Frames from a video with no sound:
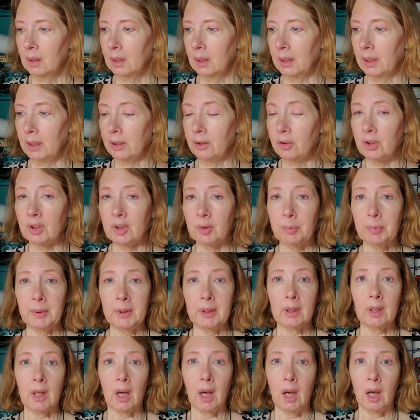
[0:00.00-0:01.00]
It's just
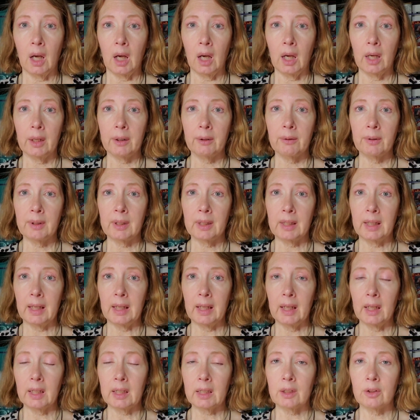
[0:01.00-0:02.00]
been hotter than
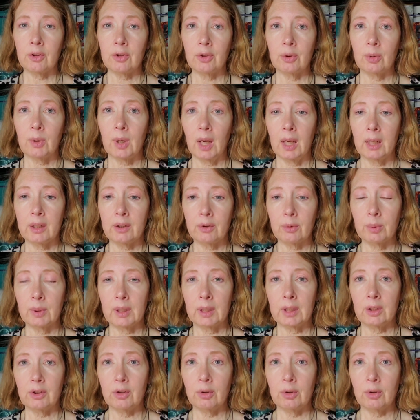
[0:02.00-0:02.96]
heck and too hot to really